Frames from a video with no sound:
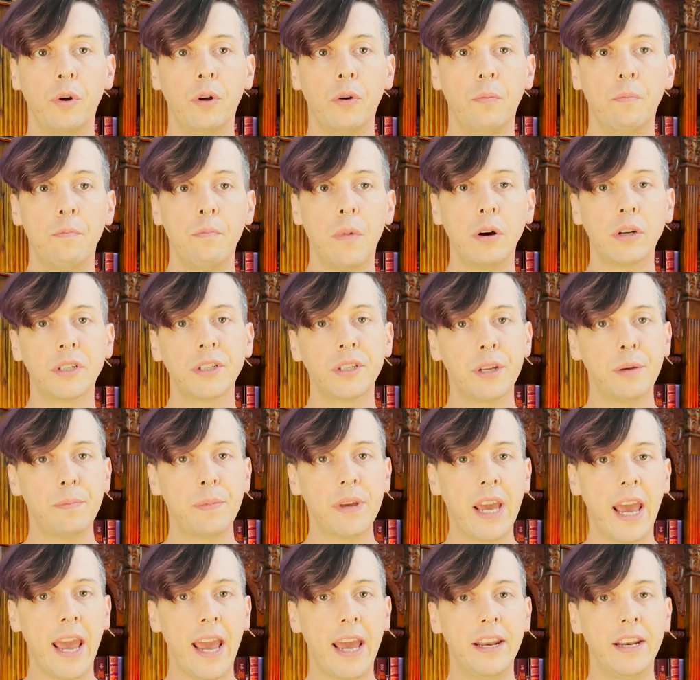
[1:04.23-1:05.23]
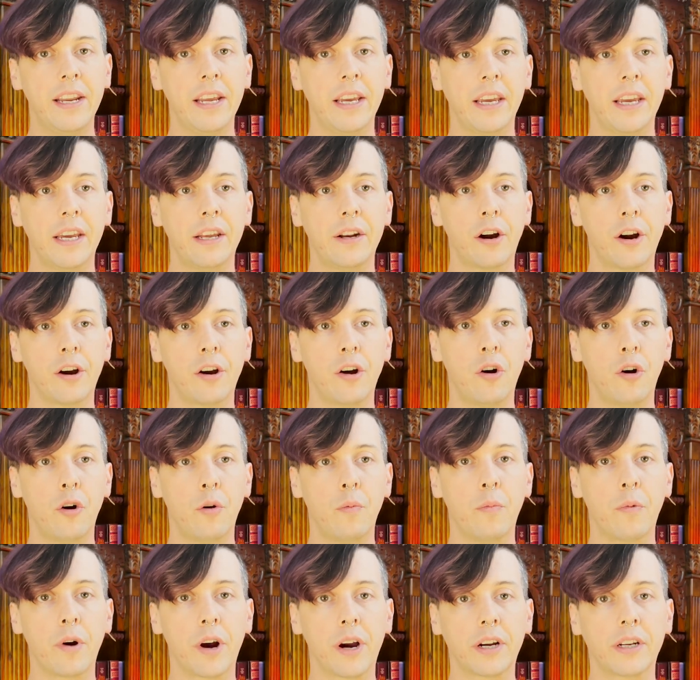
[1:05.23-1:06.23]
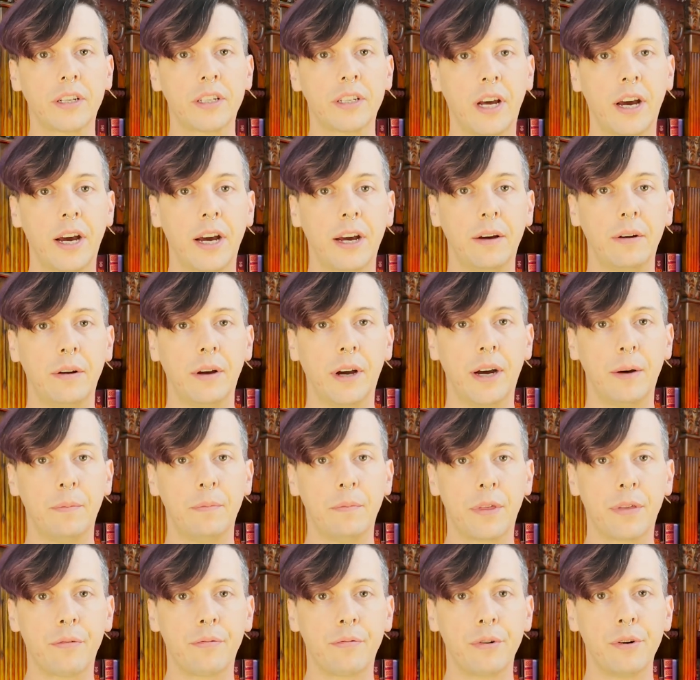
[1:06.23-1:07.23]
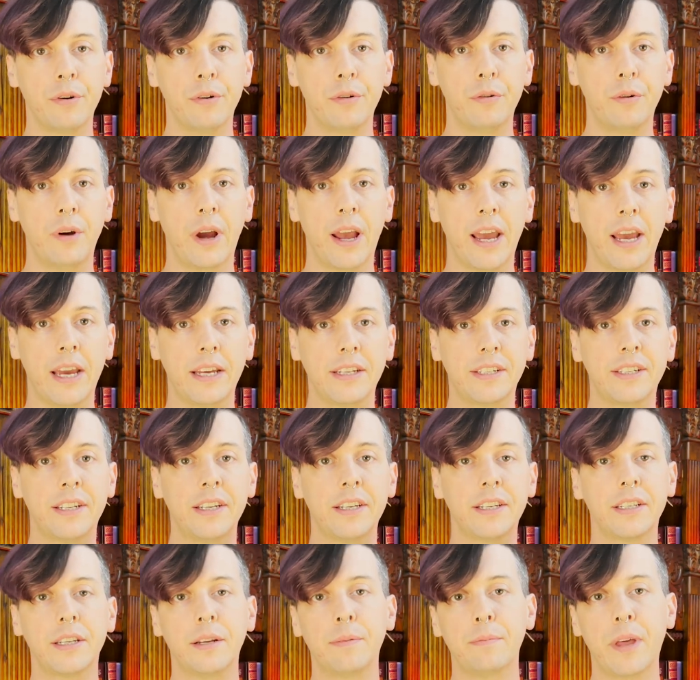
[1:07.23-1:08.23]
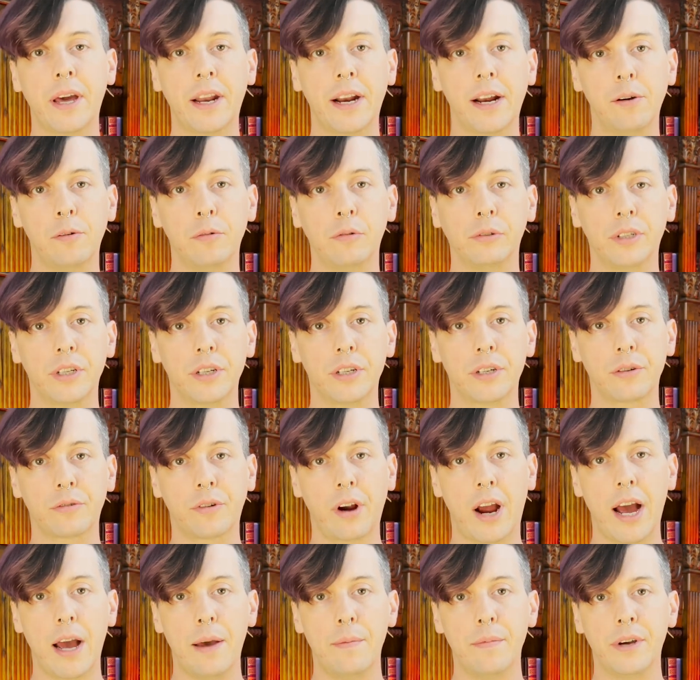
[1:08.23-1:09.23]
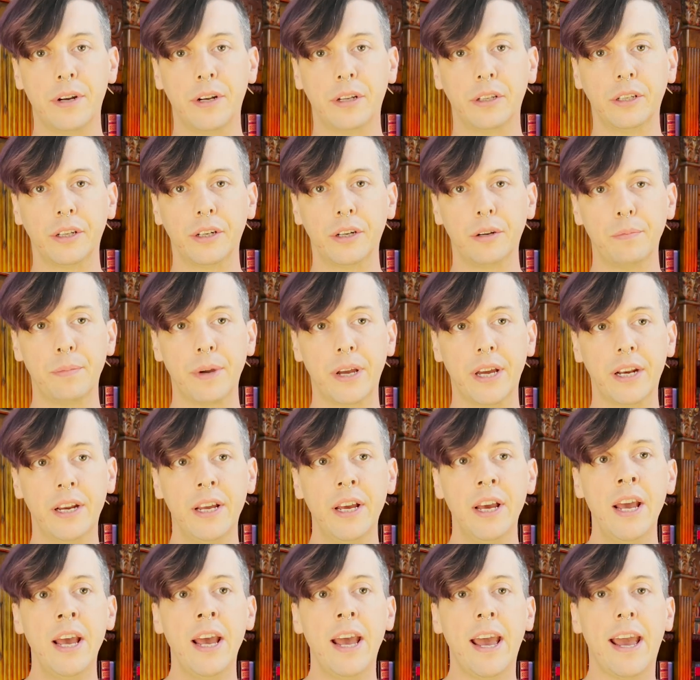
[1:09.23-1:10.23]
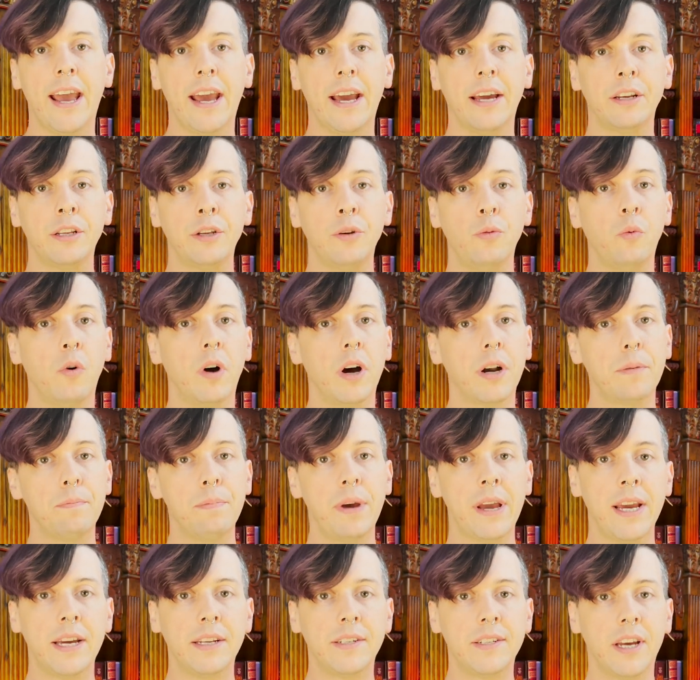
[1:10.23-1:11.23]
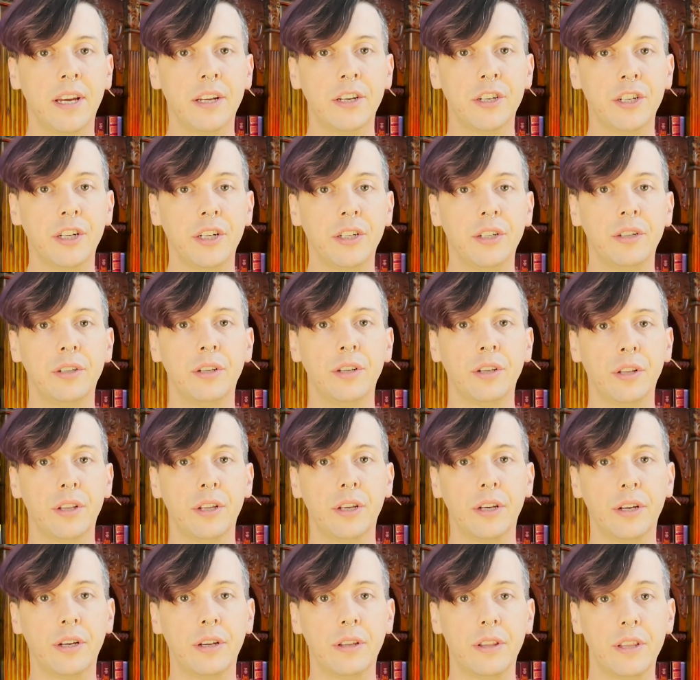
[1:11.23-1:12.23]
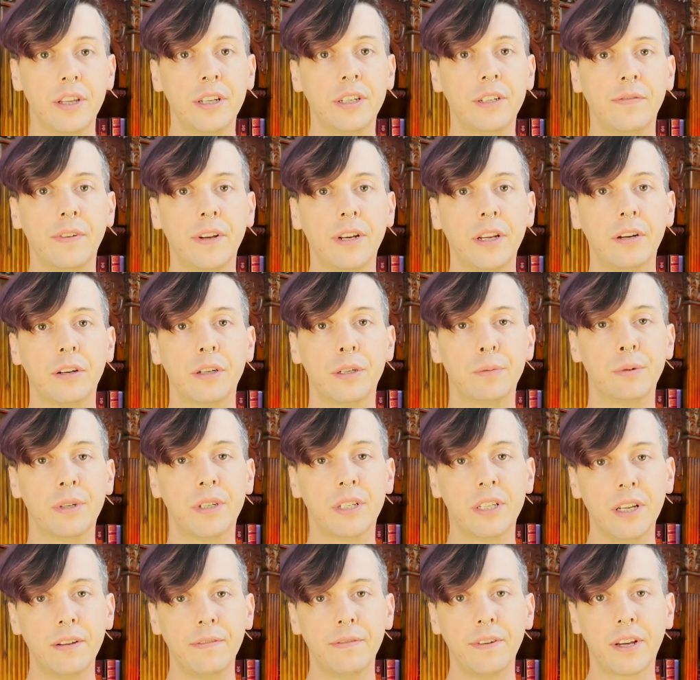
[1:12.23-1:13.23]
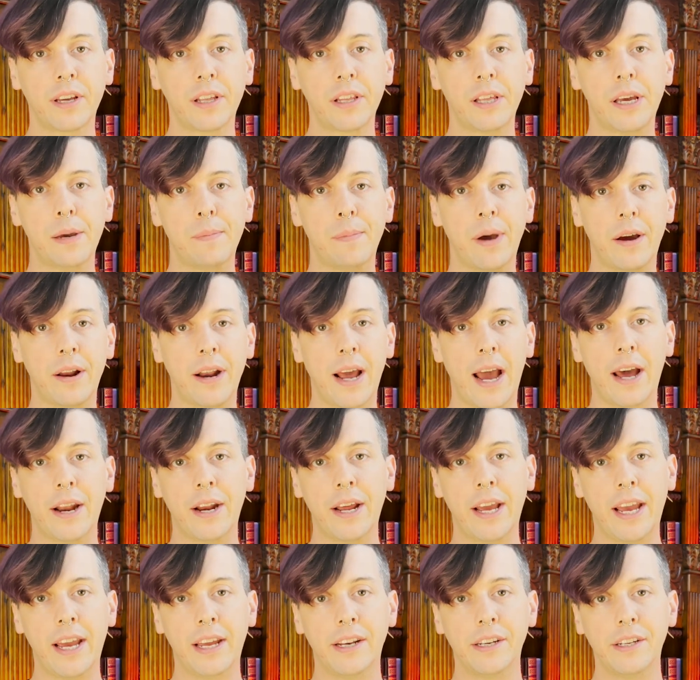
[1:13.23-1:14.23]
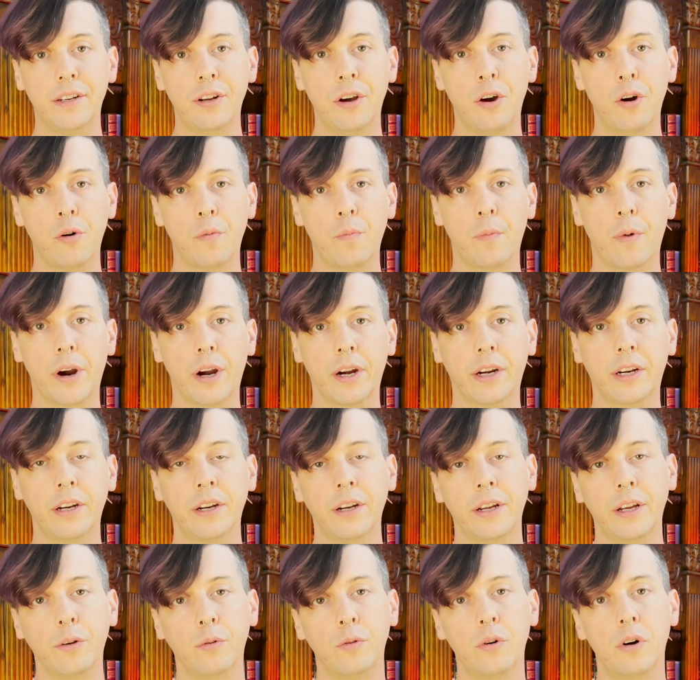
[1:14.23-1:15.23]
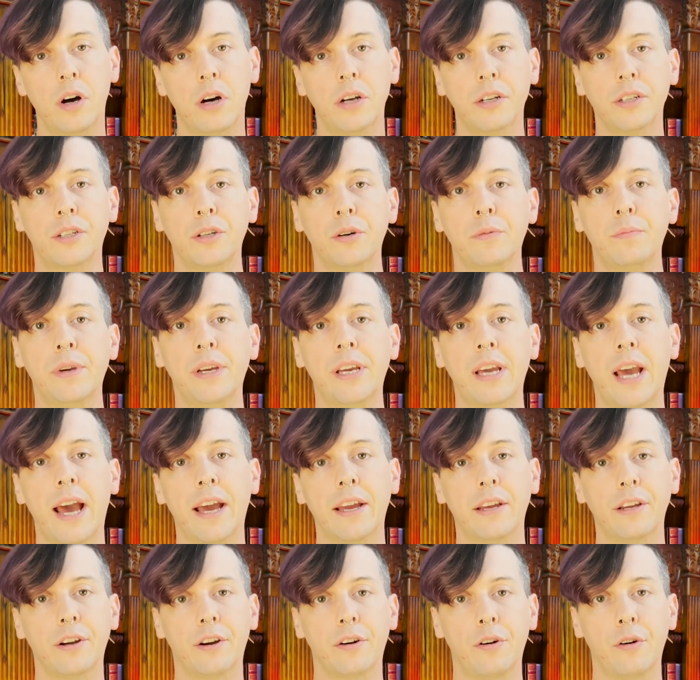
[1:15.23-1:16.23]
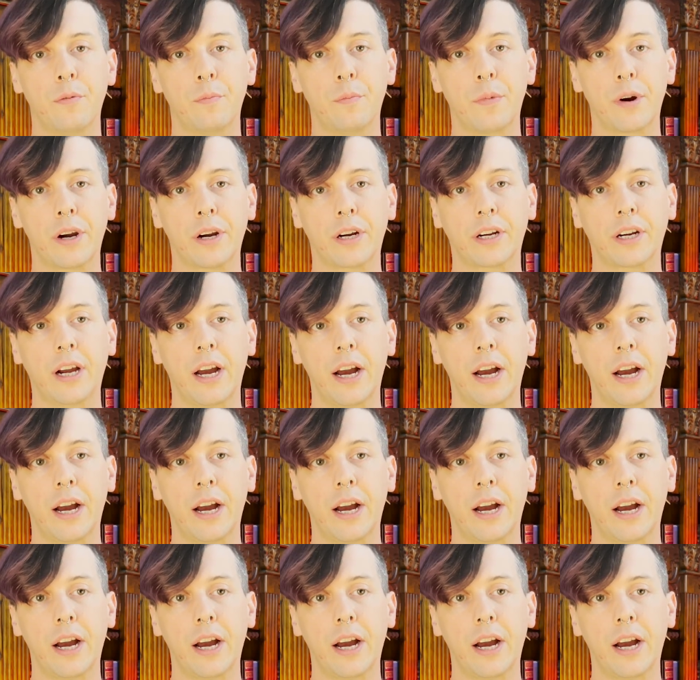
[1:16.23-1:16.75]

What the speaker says: mostly be handing in our homeworks through a system that I will describe in a little bit. And you want to pay attention to this video specifically about how to hand in homework. It will also be at your homework